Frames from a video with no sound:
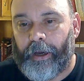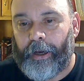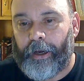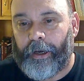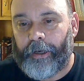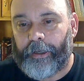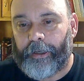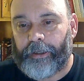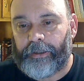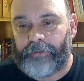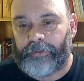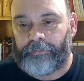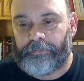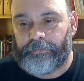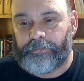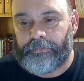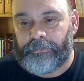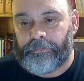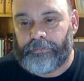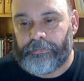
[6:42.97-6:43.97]

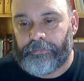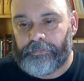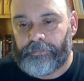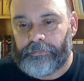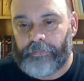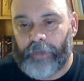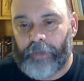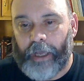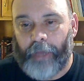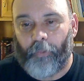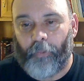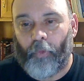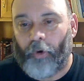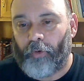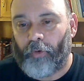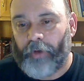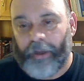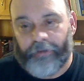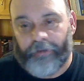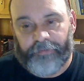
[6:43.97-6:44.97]
I
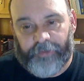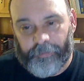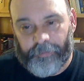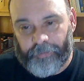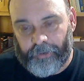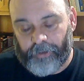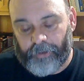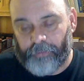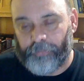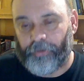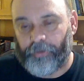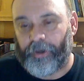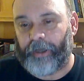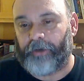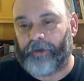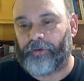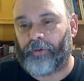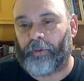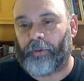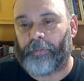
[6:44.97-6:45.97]
won't have something to bring
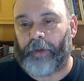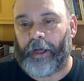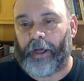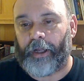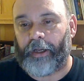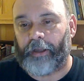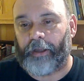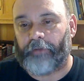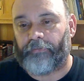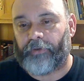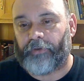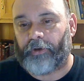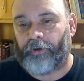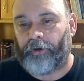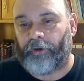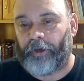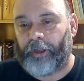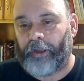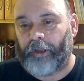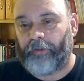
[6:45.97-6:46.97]
to a body of
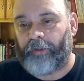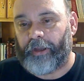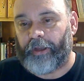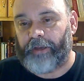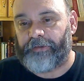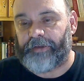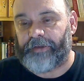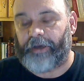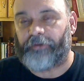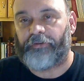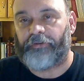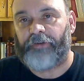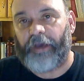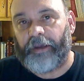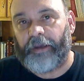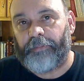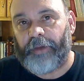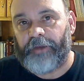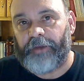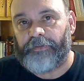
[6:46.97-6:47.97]
learning that is
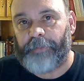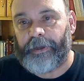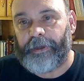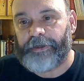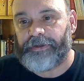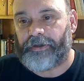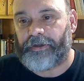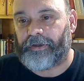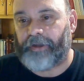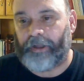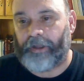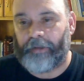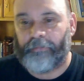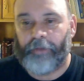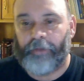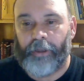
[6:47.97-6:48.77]
outside my specialty.